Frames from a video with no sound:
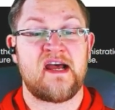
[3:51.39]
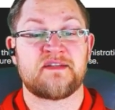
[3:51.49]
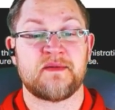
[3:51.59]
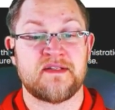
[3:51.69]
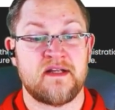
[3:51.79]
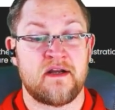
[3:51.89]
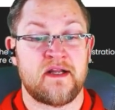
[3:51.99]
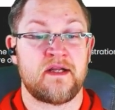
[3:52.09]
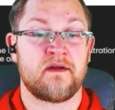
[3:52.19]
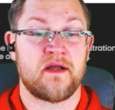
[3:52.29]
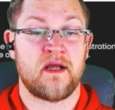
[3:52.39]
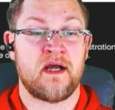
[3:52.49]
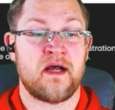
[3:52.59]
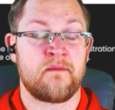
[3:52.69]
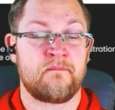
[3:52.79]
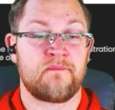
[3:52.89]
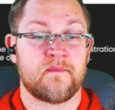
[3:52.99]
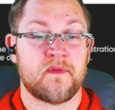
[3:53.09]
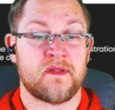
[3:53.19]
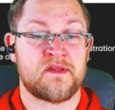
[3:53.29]
has been studied
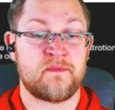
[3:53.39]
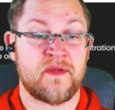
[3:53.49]
to